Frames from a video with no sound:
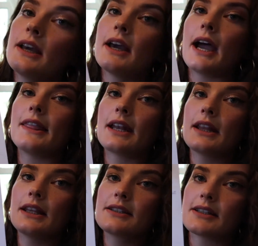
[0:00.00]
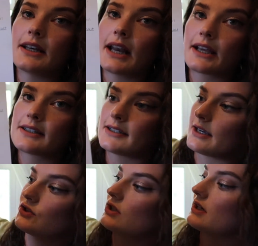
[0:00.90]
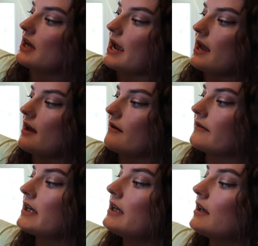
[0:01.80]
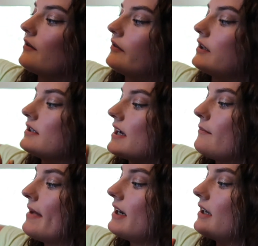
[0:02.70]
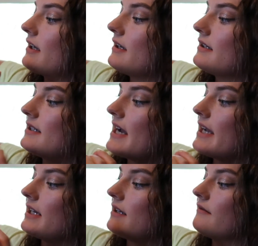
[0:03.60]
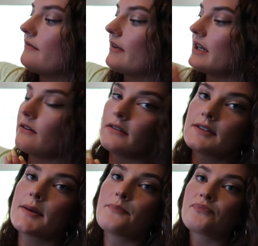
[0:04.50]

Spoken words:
And then in this next section, I have if they're diabetic, diet, vitals.